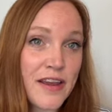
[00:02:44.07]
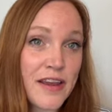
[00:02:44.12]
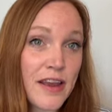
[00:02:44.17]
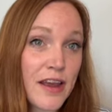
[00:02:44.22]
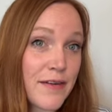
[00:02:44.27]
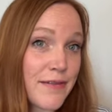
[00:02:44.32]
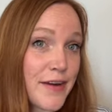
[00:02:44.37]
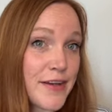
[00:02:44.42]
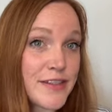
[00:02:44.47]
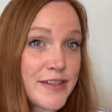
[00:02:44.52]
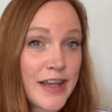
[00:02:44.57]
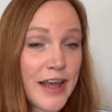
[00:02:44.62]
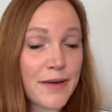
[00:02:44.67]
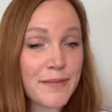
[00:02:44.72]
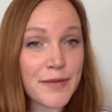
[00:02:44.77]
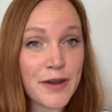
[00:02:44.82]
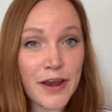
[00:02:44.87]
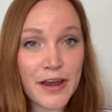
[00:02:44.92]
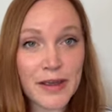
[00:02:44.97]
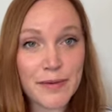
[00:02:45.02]
If I am
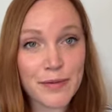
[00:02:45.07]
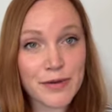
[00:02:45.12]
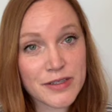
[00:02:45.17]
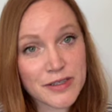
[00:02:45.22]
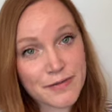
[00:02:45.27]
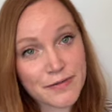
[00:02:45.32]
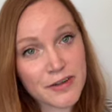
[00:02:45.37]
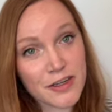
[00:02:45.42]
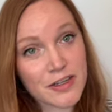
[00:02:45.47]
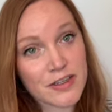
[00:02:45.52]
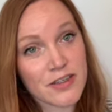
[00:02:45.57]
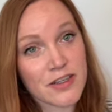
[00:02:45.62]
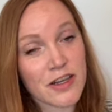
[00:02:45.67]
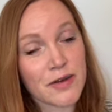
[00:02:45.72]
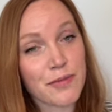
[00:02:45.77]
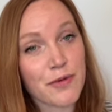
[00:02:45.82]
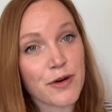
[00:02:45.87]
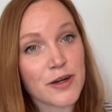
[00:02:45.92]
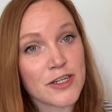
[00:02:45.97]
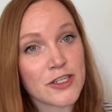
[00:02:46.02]
not able to finish their
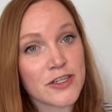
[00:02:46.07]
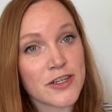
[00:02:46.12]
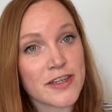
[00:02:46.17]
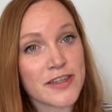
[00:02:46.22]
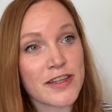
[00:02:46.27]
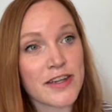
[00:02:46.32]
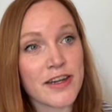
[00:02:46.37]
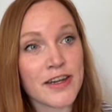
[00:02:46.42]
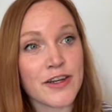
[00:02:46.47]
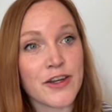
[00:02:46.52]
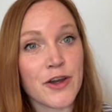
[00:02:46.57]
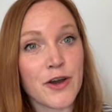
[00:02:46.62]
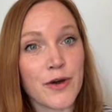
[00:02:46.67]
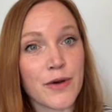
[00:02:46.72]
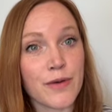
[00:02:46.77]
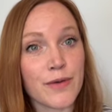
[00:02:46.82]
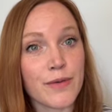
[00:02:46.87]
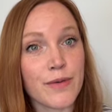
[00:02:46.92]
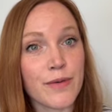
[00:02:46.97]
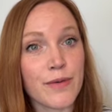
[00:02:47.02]
portrait, then I
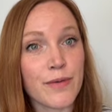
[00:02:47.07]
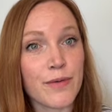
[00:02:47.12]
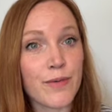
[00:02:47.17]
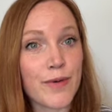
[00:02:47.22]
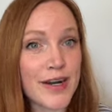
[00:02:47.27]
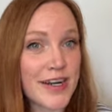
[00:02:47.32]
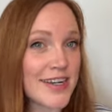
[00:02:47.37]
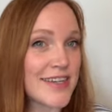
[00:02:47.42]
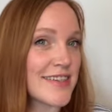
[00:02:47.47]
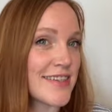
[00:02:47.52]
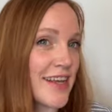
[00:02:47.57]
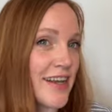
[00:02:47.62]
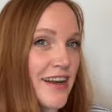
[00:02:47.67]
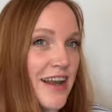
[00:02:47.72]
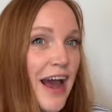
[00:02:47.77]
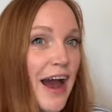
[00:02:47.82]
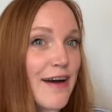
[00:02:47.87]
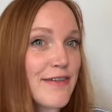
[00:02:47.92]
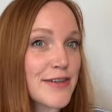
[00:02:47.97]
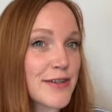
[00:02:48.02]
know where to send it
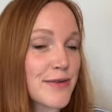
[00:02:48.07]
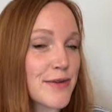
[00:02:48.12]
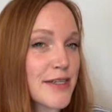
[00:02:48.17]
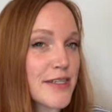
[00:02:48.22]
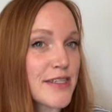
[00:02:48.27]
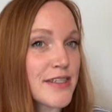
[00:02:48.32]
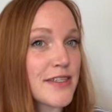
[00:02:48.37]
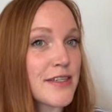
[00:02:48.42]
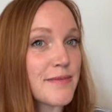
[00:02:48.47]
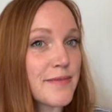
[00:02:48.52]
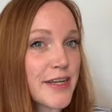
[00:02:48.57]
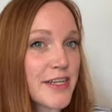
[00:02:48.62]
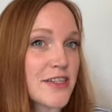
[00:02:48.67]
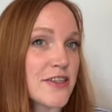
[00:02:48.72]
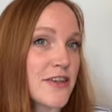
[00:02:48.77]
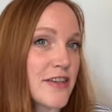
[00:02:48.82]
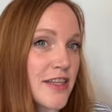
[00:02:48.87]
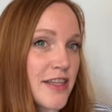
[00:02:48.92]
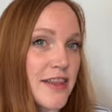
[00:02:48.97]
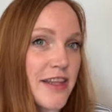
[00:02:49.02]
afterwards to make
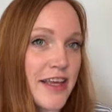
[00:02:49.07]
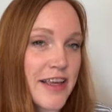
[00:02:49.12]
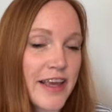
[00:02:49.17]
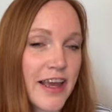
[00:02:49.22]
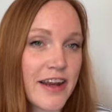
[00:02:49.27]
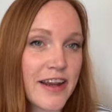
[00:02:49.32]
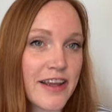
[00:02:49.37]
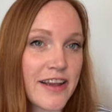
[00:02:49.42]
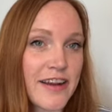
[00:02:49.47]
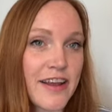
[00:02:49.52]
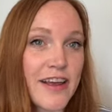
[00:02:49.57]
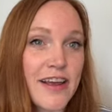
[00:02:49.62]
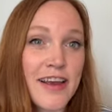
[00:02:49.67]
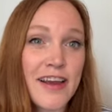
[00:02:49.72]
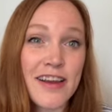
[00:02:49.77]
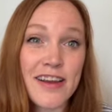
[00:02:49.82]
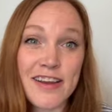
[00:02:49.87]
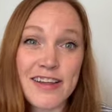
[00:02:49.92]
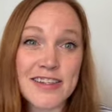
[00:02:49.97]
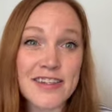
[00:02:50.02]
sure that they get it.
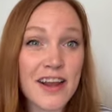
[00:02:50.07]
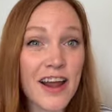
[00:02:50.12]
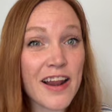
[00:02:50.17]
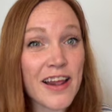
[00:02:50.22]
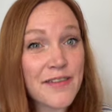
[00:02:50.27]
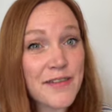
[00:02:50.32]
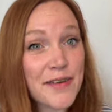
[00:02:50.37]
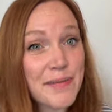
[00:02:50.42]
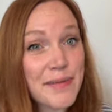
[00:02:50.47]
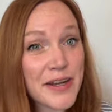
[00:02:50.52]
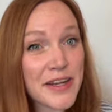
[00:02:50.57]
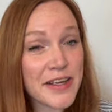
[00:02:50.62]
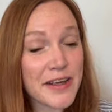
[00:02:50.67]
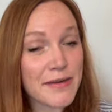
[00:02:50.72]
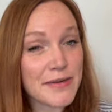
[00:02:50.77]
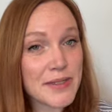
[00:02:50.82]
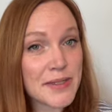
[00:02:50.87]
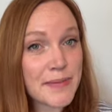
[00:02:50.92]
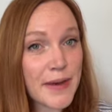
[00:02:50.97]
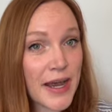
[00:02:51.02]
Because not everybody
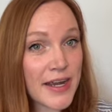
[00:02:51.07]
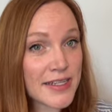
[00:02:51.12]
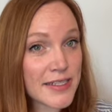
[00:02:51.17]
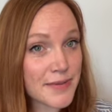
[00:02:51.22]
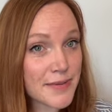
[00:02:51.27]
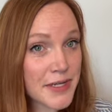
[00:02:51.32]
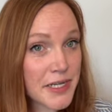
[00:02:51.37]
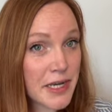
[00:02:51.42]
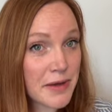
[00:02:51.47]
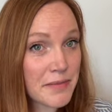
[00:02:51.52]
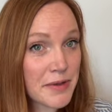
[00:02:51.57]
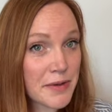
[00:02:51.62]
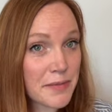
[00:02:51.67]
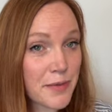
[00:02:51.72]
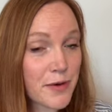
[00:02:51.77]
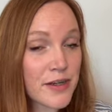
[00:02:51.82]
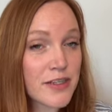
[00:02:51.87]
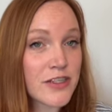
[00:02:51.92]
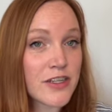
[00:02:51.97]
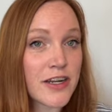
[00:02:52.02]
comes back to pick up their
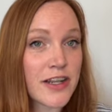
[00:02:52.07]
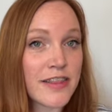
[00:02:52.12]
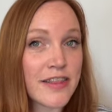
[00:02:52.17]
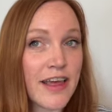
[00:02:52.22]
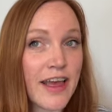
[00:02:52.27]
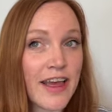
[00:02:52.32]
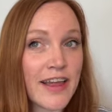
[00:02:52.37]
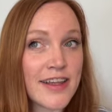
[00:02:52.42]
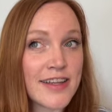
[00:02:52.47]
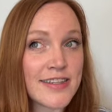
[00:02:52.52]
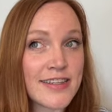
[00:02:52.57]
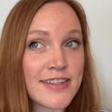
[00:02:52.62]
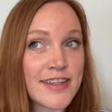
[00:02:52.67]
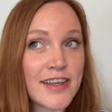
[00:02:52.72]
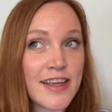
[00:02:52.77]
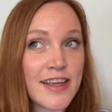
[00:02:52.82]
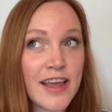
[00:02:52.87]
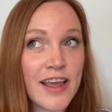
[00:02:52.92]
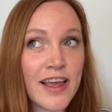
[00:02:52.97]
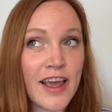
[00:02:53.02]
portrait at the end,
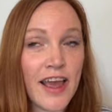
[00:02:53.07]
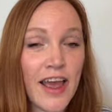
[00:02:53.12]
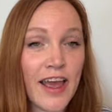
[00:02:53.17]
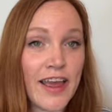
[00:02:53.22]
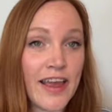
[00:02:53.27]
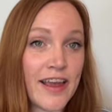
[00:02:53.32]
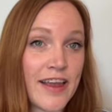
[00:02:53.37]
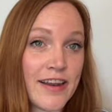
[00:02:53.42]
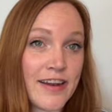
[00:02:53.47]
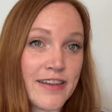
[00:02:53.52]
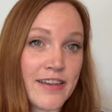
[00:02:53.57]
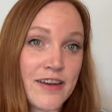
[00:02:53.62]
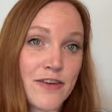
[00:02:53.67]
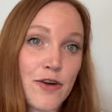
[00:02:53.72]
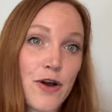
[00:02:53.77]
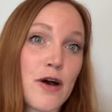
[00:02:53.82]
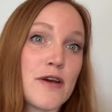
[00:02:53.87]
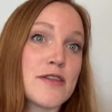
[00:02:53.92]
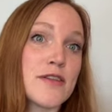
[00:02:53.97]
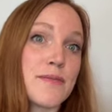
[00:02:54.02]
and there will
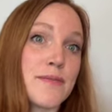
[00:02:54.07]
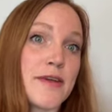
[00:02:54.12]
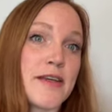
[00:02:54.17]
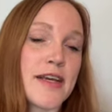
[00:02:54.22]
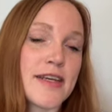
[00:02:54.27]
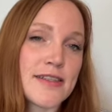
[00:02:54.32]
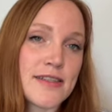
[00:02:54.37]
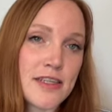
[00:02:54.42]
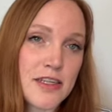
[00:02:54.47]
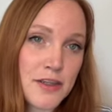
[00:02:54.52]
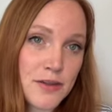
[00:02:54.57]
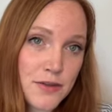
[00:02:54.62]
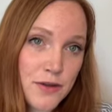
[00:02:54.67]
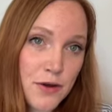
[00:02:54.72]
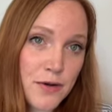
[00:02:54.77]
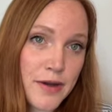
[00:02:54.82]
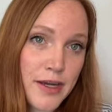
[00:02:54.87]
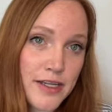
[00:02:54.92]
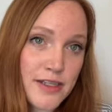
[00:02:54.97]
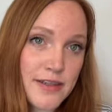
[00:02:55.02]
also be guests that you don't
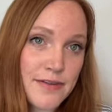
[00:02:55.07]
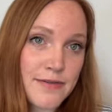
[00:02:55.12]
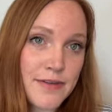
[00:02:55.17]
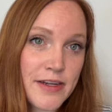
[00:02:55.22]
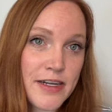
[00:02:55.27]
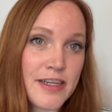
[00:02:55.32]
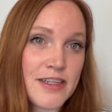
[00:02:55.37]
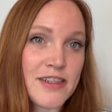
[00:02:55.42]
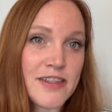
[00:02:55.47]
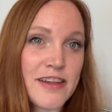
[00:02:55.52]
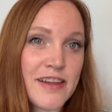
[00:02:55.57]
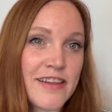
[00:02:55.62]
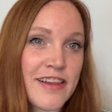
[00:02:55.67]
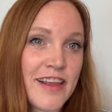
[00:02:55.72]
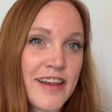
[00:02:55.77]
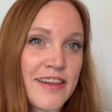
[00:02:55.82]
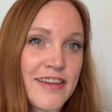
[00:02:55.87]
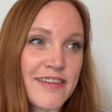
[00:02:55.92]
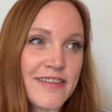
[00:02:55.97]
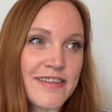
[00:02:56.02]
get to finish, and
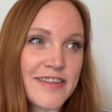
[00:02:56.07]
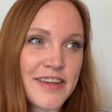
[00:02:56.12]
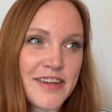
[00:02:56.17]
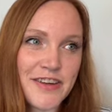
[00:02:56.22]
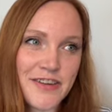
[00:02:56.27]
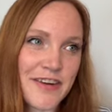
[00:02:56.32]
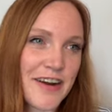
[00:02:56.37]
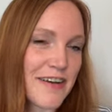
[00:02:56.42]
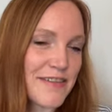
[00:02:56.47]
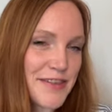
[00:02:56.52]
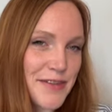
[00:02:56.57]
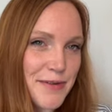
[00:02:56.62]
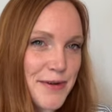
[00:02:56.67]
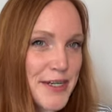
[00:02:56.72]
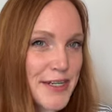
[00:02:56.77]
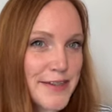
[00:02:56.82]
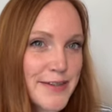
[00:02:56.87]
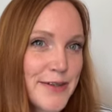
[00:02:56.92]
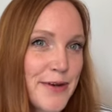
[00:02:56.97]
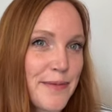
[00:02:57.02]
then you don't have to
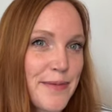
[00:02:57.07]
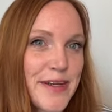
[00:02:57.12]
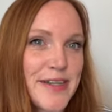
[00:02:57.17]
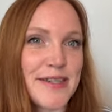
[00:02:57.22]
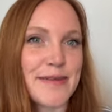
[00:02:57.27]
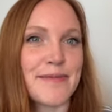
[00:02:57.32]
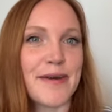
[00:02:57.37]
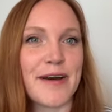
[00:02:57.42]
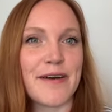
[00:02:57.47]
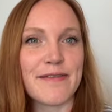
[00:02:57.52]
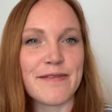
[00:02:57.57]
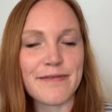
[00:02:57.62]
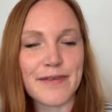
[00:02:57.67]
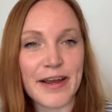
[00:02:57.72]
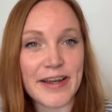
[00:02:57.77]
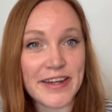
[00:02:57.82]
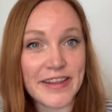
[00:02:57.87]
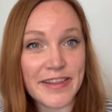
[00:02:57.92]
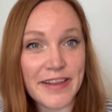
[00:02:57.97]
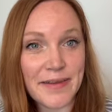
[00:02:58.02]
worry so much about
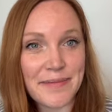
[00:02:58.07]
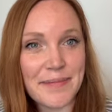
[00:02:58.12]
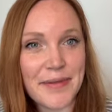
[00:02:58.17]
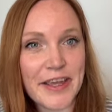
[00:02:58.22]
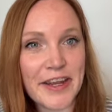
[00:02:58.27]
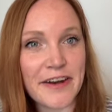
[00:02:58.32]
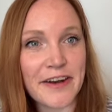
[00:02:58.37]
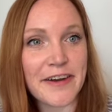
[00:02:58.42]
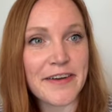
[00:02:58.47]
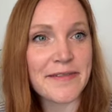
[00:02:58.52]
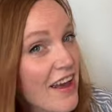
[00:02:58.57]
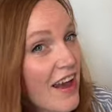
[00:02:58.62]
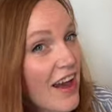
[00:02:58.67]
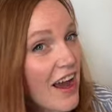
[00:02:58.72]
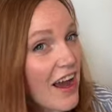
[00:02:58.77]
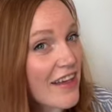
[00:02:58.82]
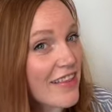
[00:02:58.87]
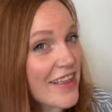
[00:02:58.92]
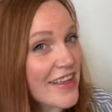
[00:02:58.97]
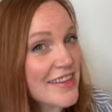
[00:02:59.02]
finding them later.
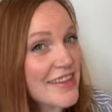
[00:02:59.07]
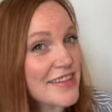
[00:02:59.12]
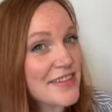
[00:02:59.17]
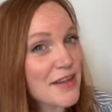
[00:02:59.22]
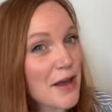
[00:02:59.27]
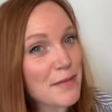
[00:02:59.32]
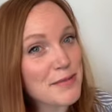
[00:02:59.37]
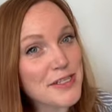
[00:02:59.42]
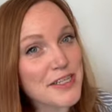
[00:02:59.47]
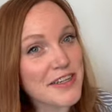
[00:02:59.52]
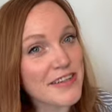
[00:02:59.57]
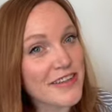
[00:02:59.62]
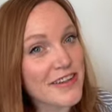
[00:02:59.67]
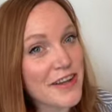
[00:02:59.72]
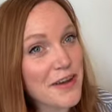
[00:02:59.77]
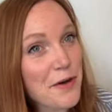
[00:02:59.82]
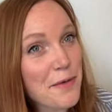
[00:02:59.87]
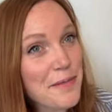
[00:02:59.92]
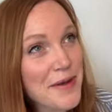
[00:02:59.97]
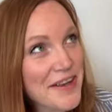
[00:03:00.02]
I like this option, and I
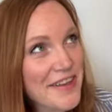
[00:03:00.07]
hope my